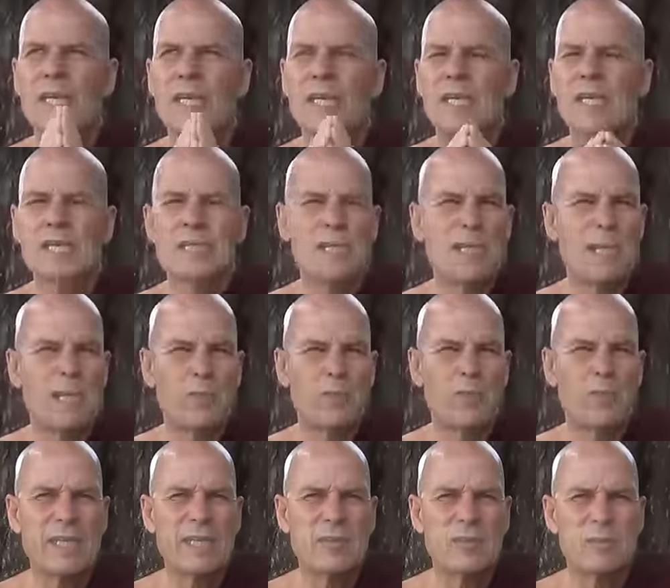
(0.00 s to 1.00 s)
It's a little
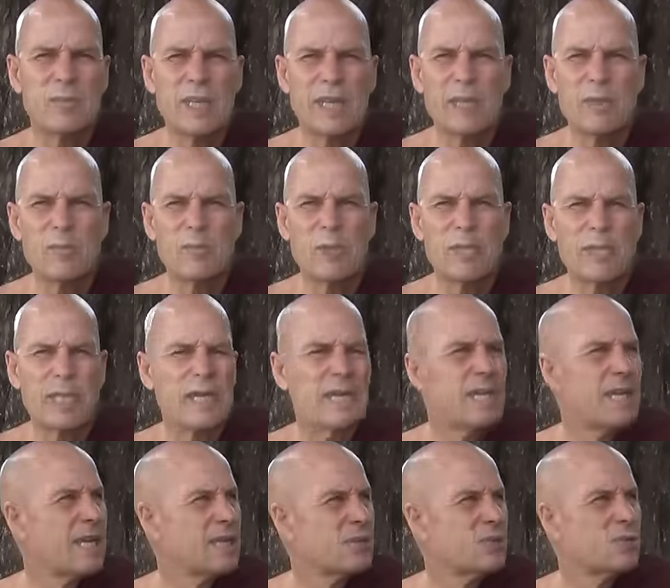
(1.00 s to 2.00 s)
windy today, but I'd
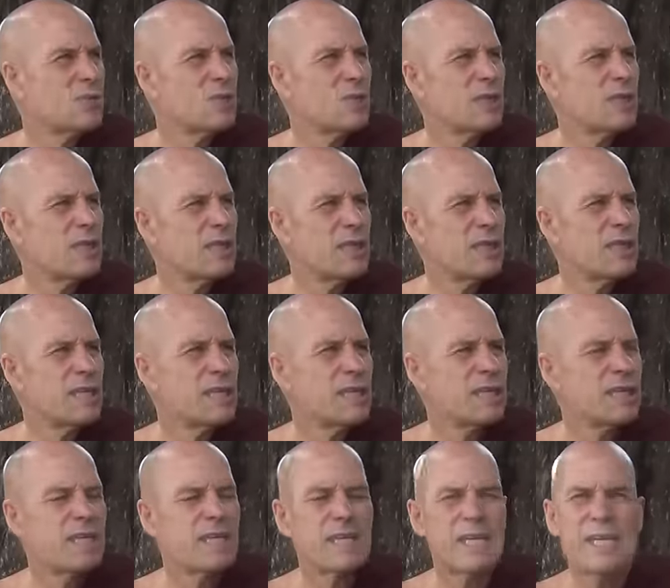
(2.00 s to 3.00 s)
like to uh,
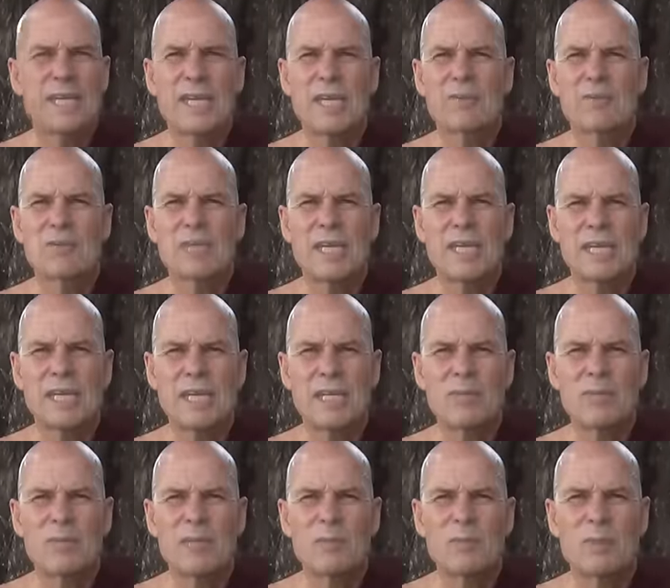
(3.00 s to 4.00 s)
get outside
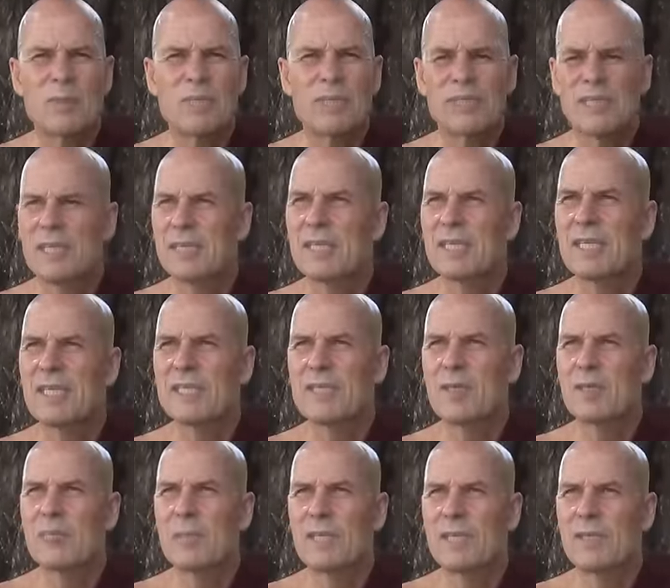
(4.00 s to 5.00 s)
anyway, because I think it's
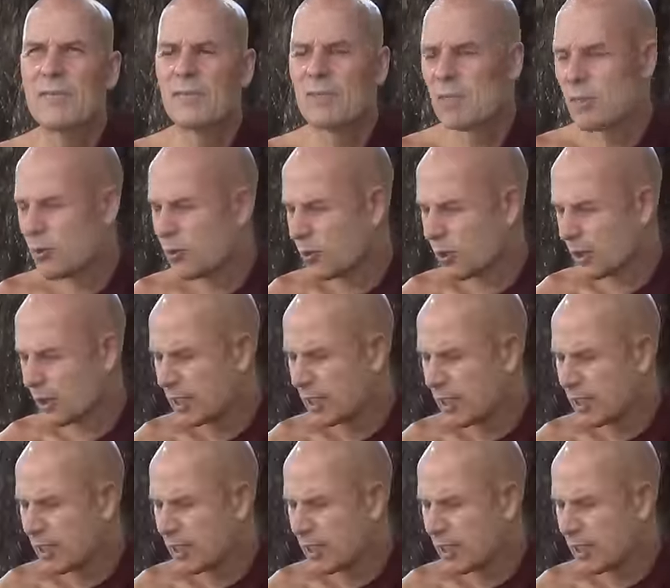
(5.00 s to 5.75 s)
a better recording.